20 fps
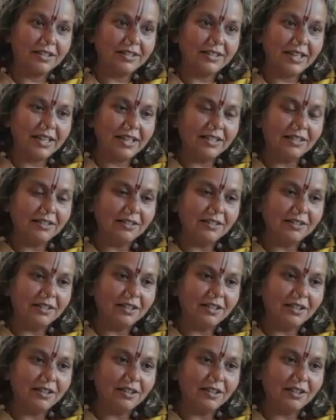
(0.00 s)

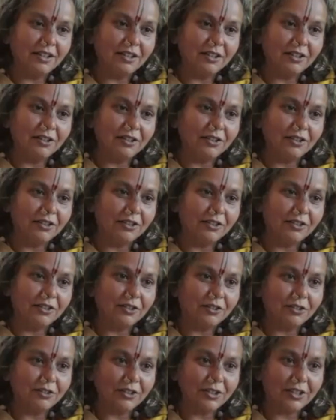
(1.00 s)
then
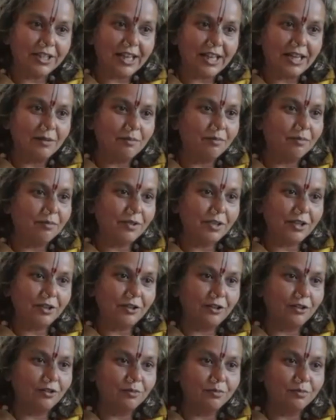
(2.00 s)
came,
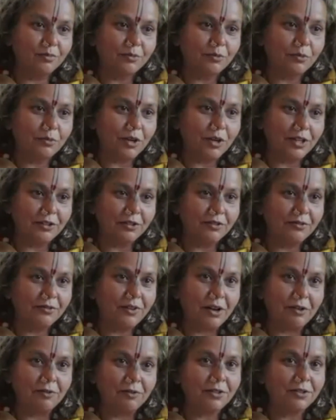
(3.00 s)
one
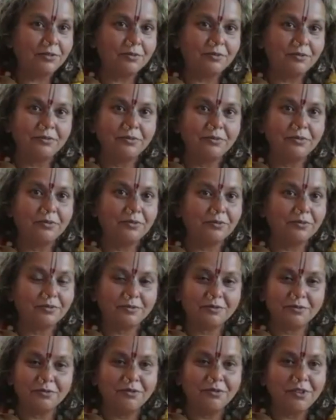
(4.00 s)
of our
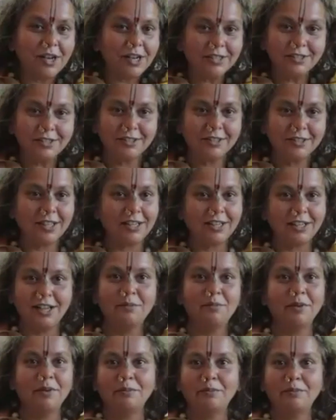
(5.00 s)
first
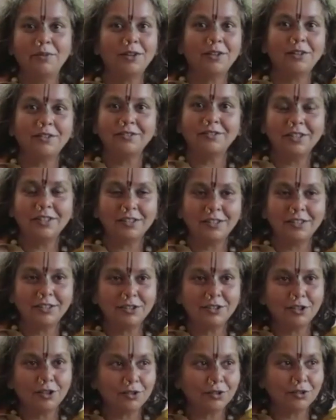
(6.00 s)
Sangha member, that
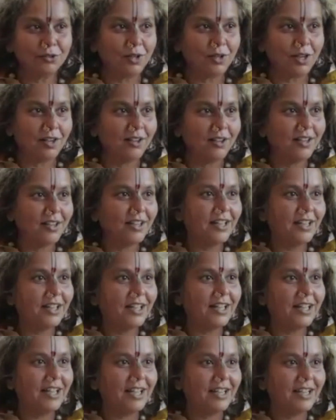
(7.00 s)
is Joshua,
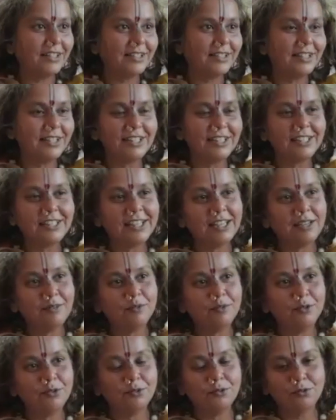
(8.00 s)
and he
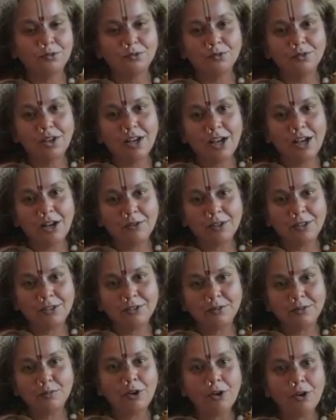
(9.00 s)
came to our
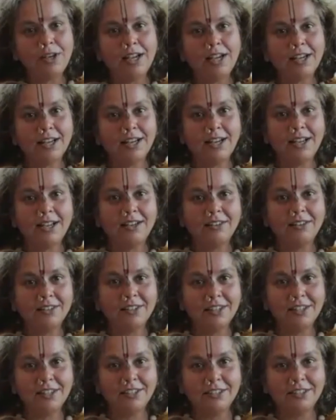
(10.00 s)
small akhara
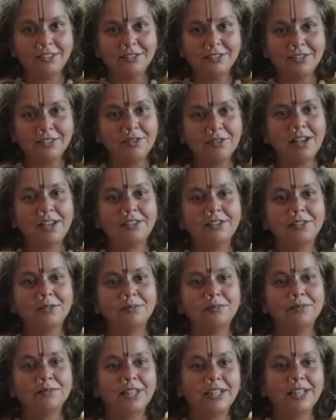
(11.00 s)
in
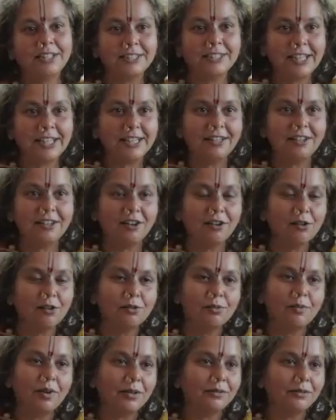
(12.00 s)
Trivandrum and said,
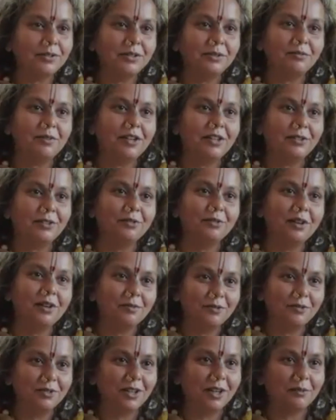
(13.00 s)
"Oh, Parvathy Ma, you
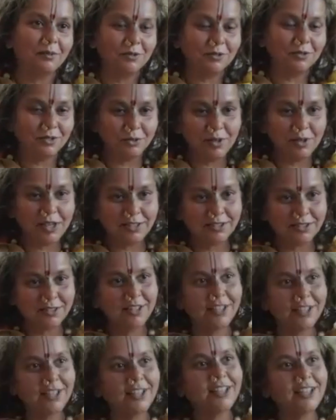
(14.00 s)
have to come to US."